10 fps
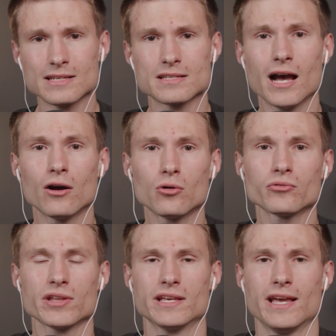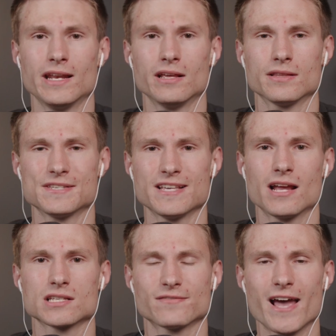not only gaining the
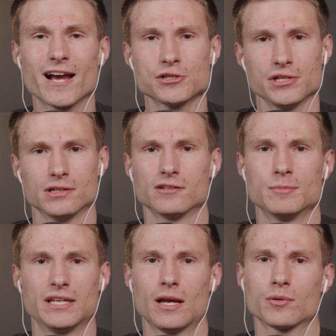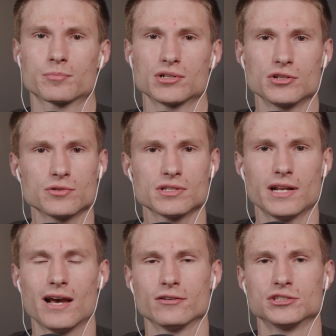satisfaction of being able to produce
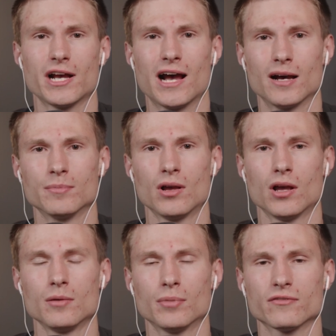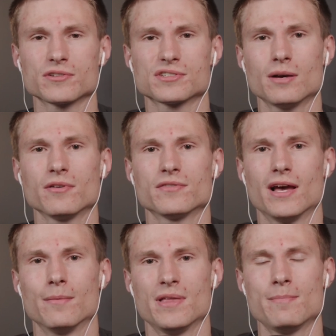and have a job, but for some of
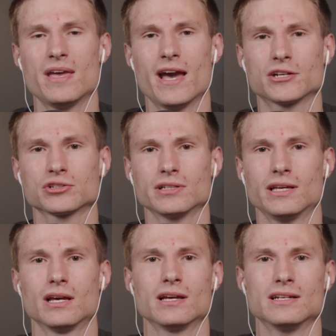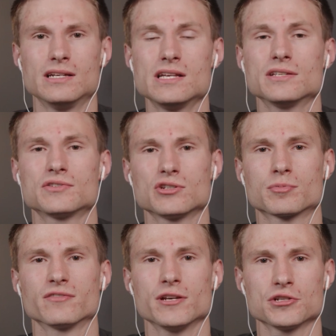them, they may actually need
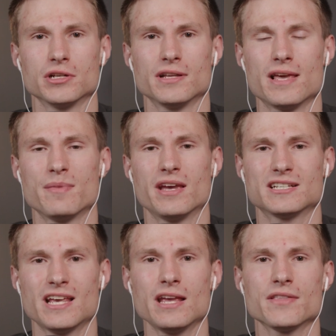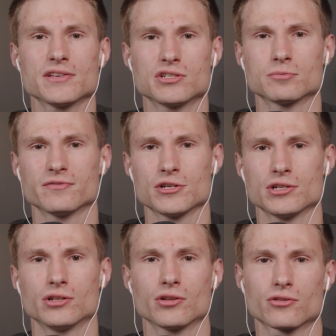supervision, and they may attain that
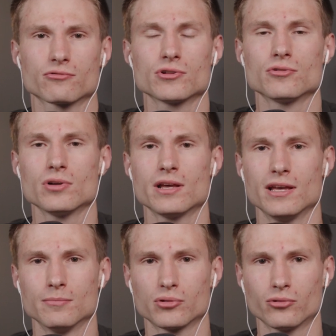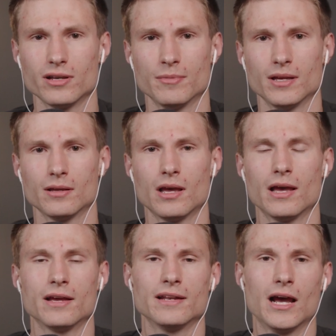supervision through employment.
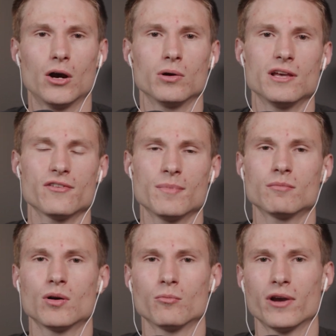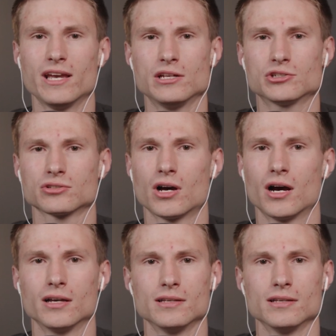Now, if a minimum wage law